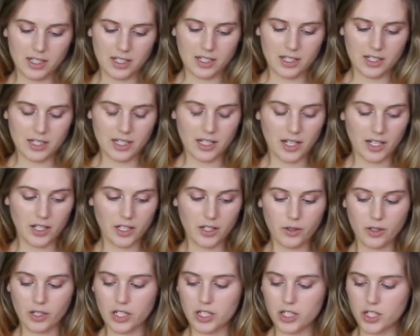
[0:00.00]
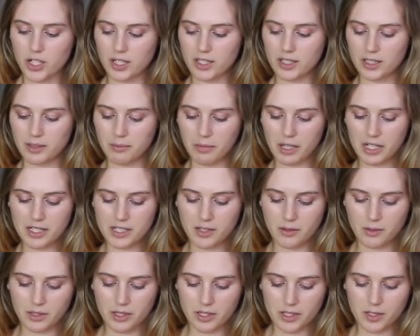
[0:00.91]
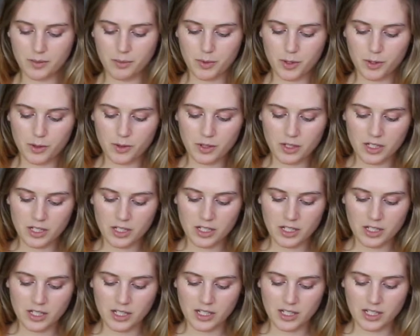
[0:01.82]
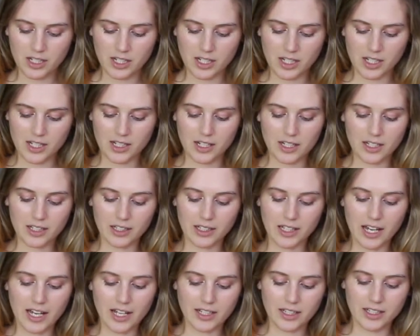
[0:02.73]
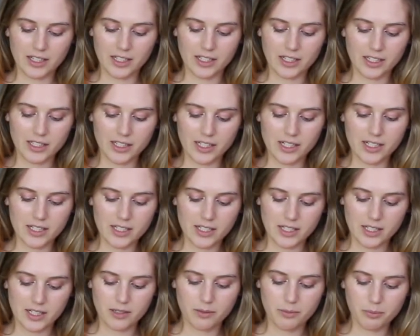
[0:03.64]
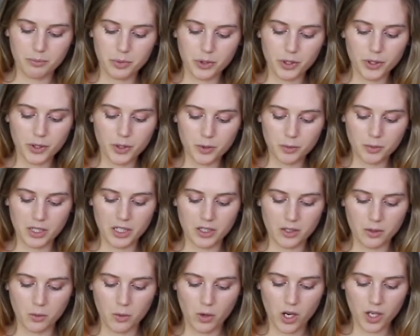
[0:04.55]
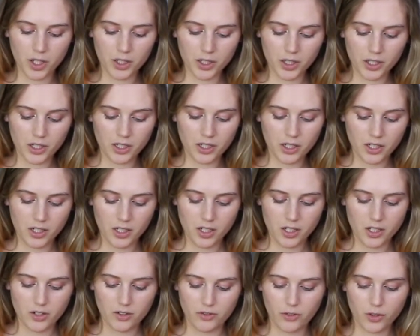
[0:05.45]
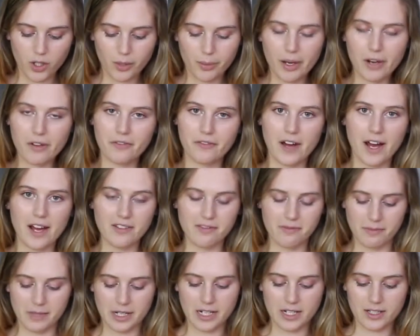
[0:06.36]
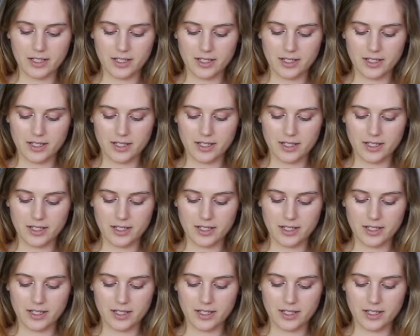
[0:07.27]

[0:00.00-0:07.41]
And then you can gently mix it with a spoon, and then let the yeast bloom in the water for about 5 minutes.